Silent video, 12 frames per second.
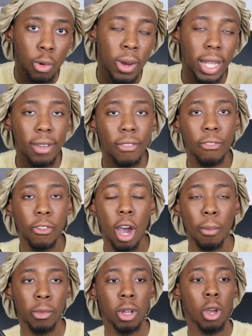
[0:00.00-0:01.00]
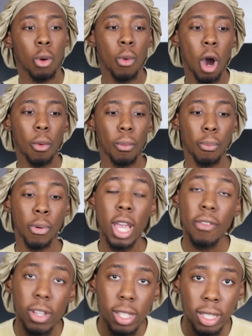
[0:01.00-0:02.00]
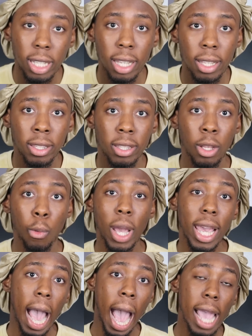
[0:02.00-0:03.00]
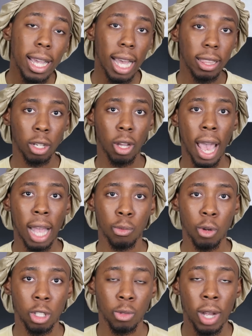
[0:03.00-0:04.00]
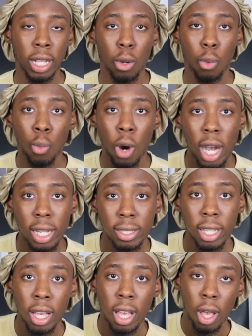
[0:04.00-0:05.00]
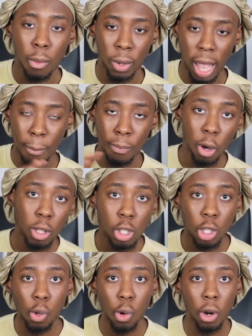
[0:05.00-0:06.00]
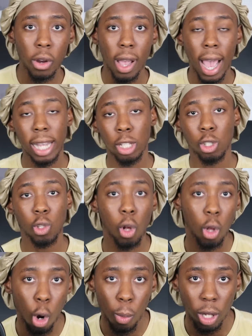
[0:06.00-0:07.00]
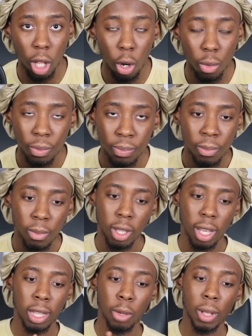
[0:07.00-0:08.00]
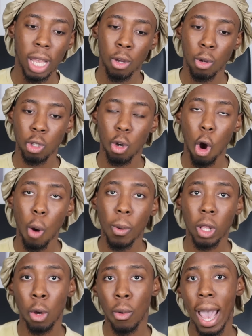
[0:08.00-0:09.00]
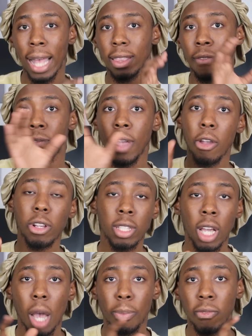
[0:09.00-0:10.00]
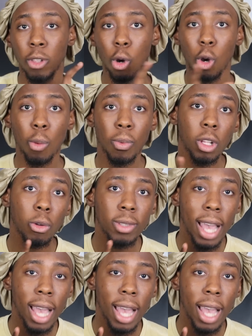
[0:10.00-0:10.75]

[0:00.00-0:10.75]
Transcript: credit from? Well, previously, the way I got the AdWords credit was when I build a store, I install Oberlo. And then when I go to Oberlo, at the very top of the Oberlo